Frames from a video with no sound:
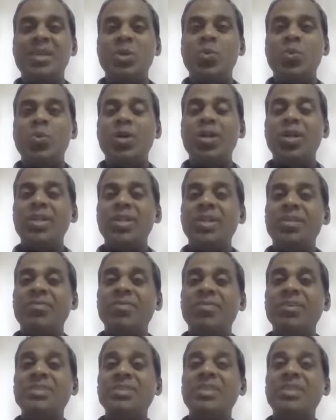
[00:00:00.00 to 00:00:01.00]
what are the
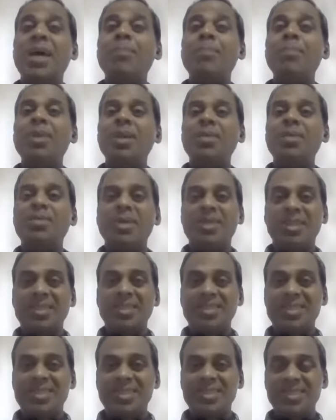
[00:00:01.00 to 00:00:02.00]
different sampling
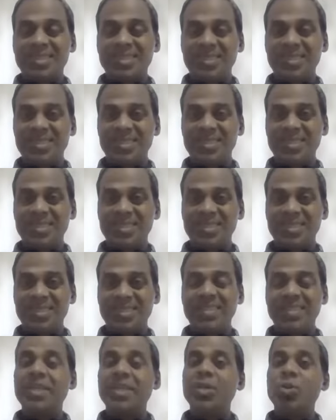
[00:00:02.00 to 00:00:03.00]
methods.
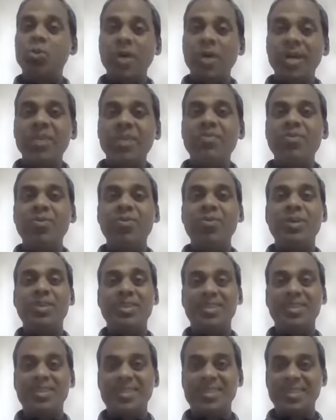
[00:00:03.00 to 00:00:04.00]
There are quite a few
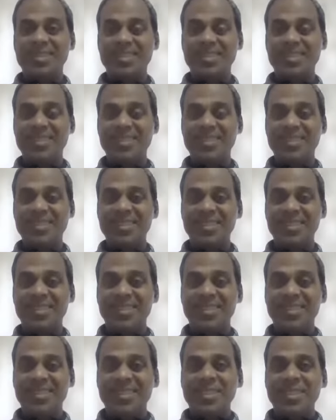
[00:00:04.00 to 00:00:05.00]
methods.
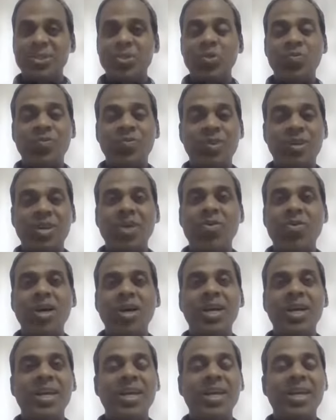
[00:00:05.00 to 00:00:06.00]
So for now,
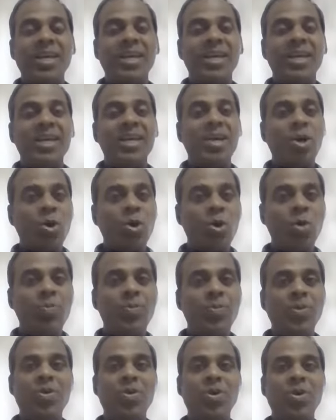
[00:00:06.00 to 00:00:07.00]
I hope
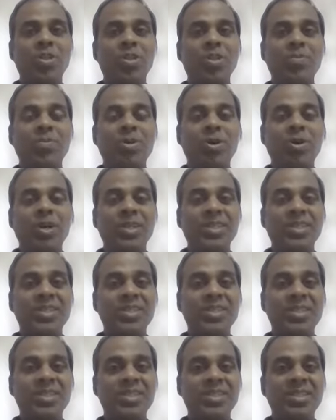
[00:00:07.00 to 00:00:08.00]
you got the point
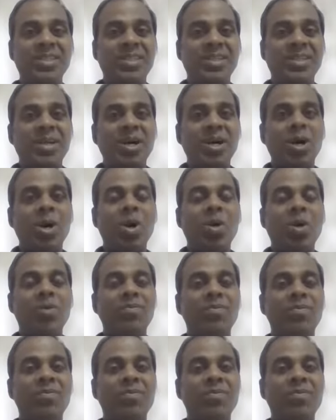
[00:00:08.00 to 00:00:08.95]
of